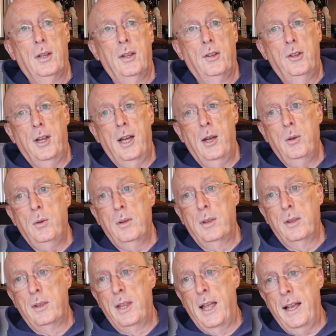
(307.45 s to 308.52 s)
So
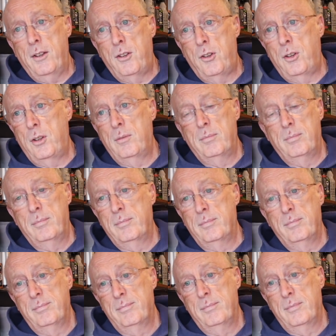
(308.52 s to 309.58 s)
that's
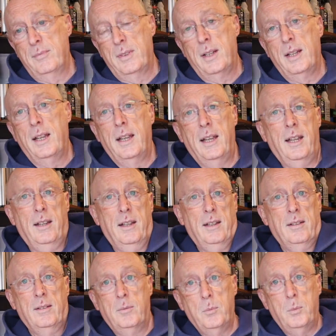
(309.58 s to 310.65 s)
it.
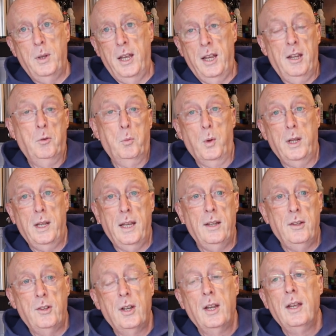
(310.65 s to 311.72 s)
It is what it
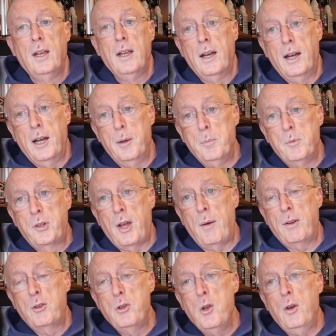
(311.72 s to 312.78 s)
is. So
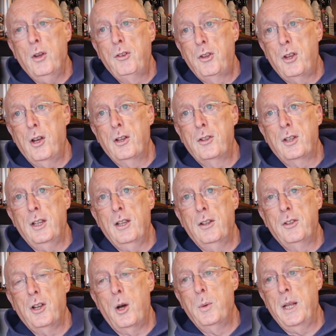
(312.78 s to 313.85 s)
it's not as dirty
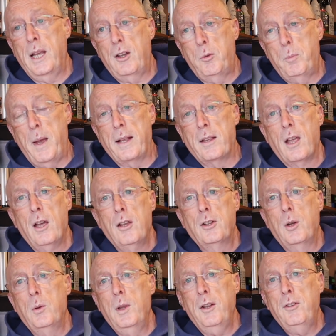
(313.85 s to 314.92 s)
as I would expect.
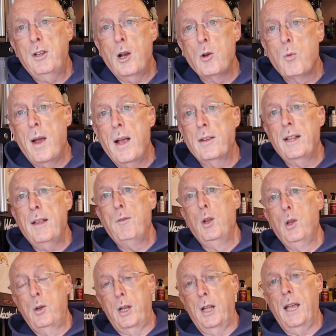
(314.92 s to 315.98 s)
So let's go around and have a
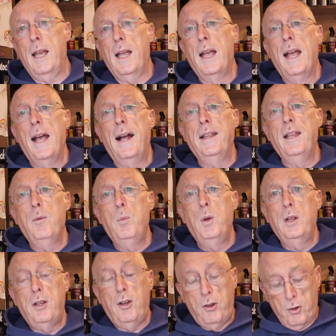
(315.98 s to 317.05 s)
look at it, and then
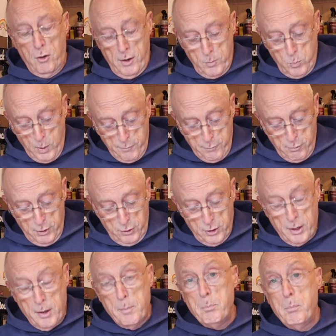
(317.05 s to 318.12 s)
we'll decide whether it's
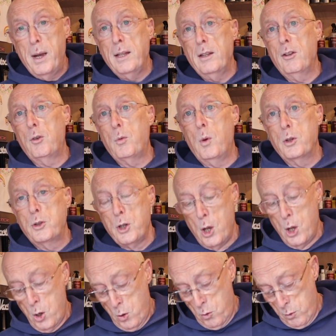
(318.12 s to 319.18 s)
a maintenance wash
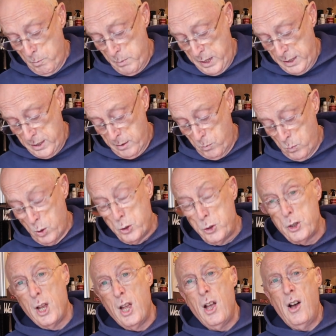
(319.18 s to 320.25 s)
or a medium
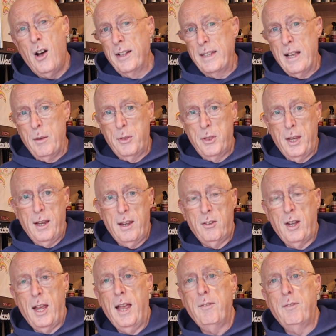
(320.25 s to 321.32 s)
wash. I don't think it's
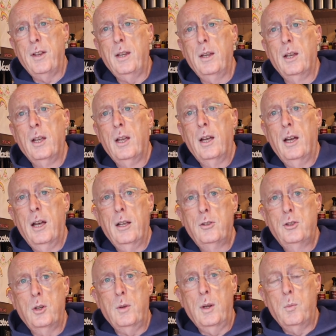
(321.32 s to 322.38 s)
a heavy
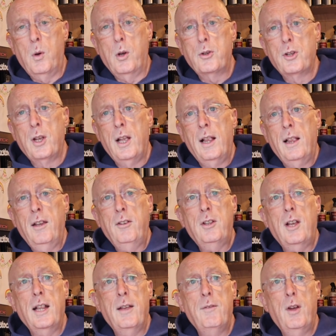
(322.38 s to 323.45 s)
duty wash. Let's
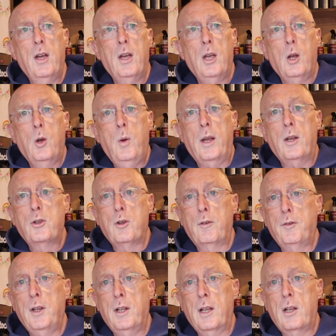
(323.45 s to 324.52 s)
go and have a quick
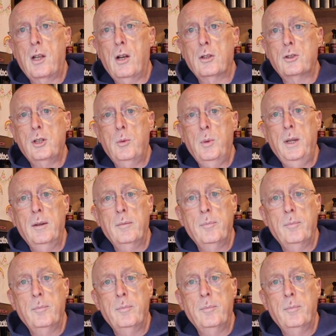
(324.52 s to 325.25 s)
shufty at the car, shall we?